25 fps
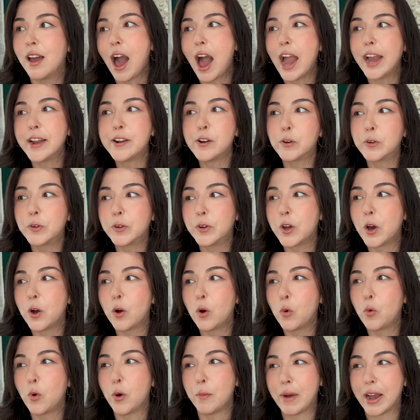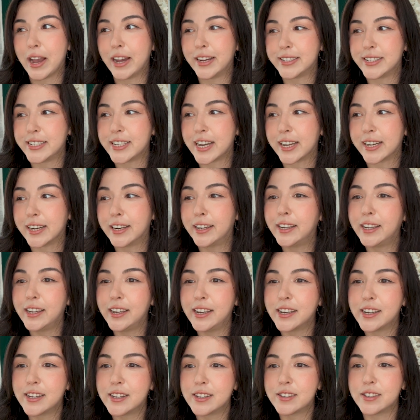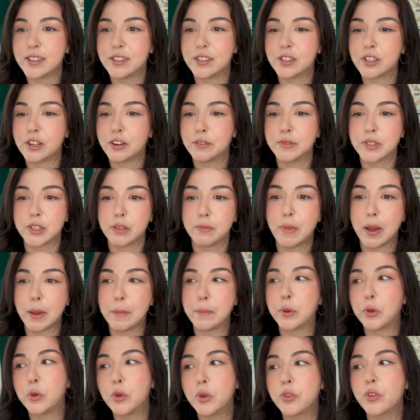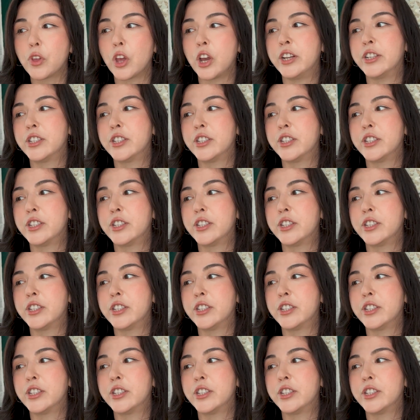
I don't know what my identity is in terms of my booth,